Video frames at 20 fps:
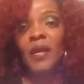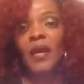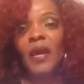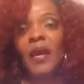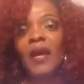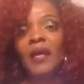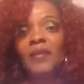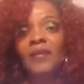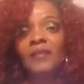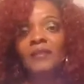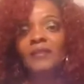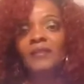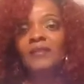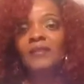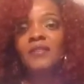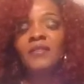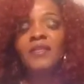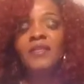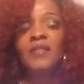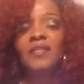I
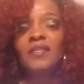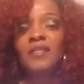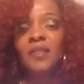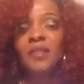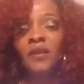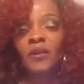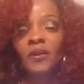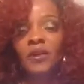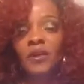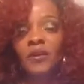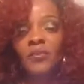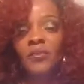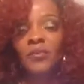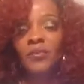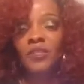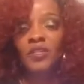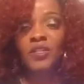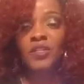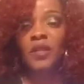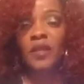sincerely
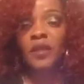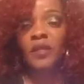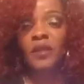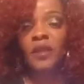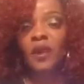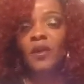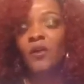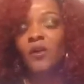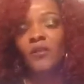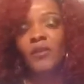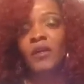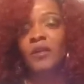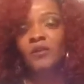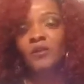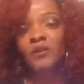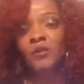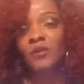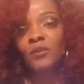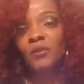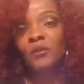appreciate all that you
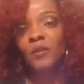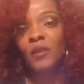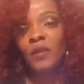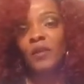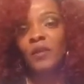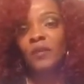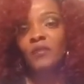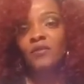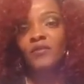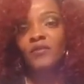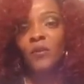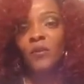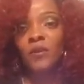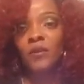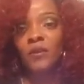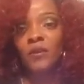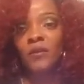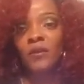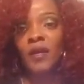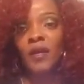do
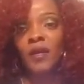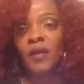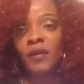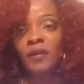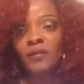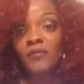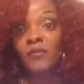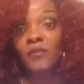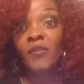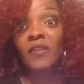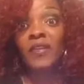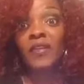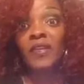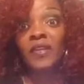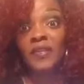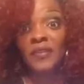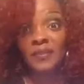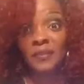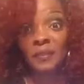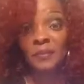for the
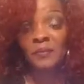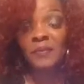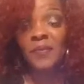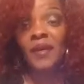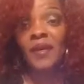kingdom.